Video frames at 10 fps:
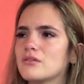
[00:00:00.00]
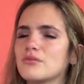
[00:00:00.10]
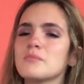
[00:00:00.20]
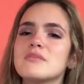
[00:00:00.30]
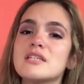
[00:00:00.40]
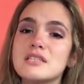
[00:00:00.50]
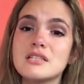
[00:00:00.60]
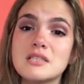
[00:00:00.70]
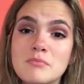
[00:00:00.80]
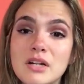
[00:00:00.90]
from this
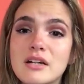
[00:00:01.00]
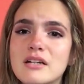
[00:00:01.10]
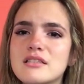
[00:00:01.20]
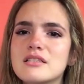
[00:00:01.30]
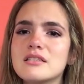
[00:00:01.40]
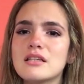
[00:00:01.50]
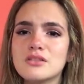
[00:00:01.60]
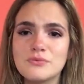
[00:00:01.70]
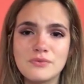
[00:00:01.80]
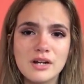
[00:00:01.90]
experience
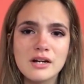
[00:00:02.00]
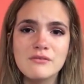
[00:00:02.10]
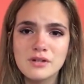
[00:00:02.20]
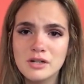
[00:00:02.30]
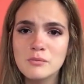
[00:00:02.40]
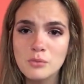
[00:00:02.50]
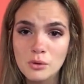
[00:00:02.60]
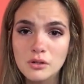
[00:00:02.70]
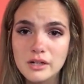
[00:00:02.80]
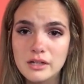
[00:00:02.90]
that's very
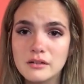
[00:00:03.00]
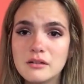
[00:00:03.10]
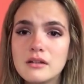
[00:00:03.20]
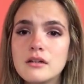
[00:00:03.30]
important.